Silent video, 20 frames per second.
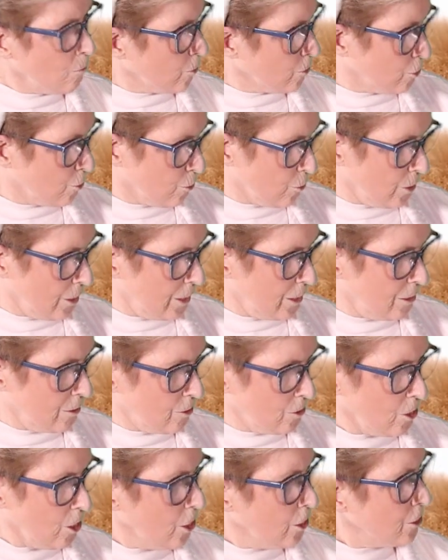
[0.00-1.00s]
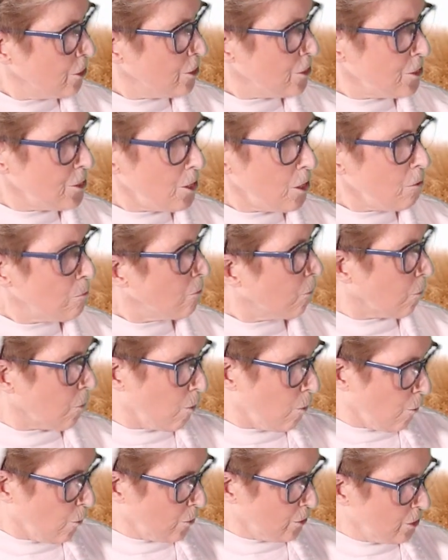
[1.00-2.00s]
more trains, no more
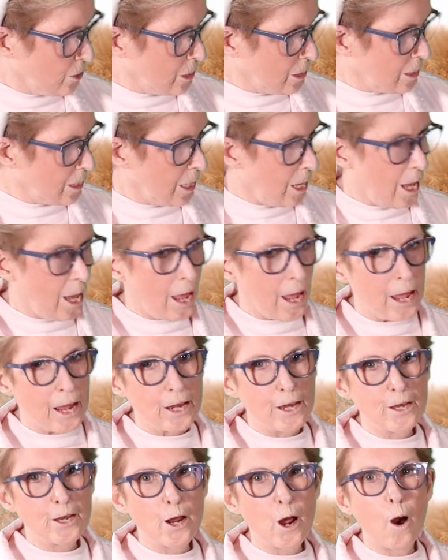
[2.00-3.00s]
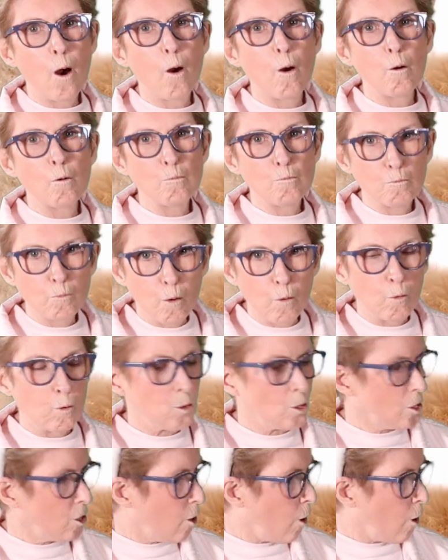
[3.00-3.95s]
horses, and no more